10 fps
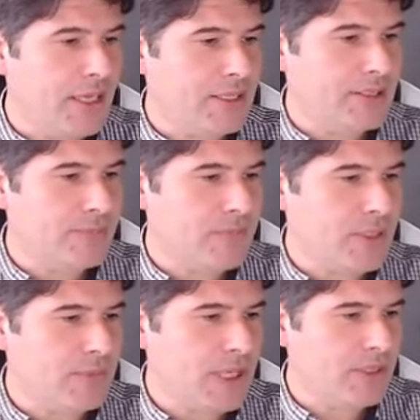And
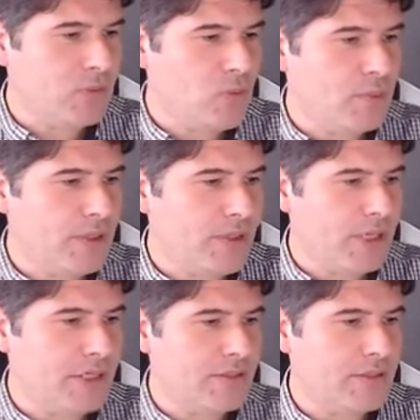I'm kind of hoping
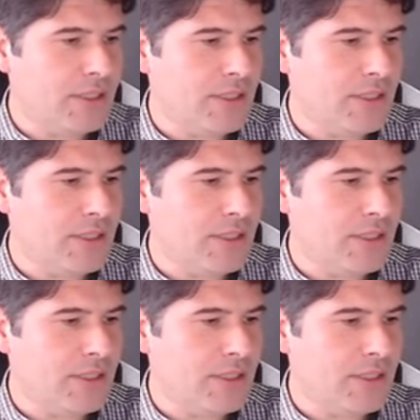that